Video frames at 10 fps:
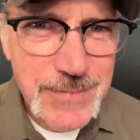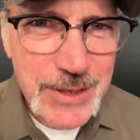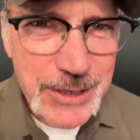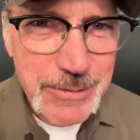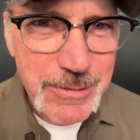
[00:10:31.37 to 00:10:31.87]

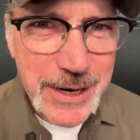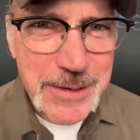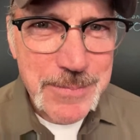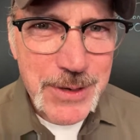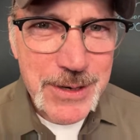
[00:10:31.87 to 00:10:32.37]
Get right
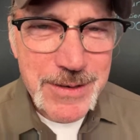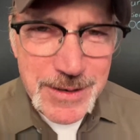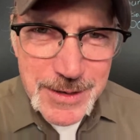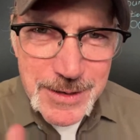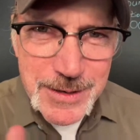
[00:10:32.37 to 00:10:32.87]
up there
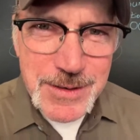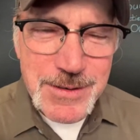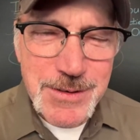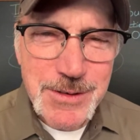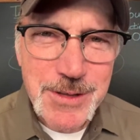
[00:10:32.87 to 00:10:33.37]

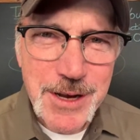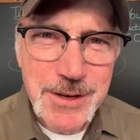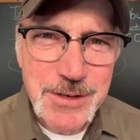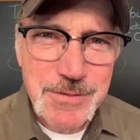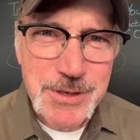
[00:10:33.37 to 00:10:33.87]
to that
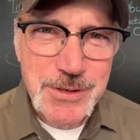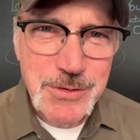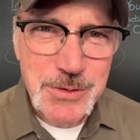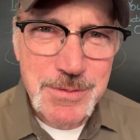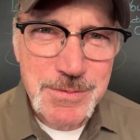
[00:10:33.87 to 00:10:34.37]

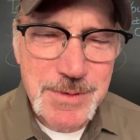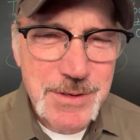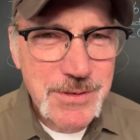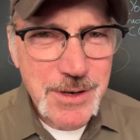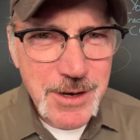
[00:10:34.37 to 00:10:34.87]
individual and
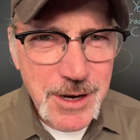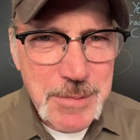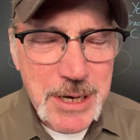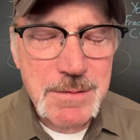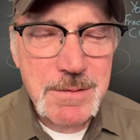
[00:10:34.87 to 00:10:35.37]
say, hey
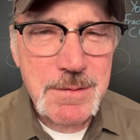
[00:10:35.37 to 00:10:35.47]
man,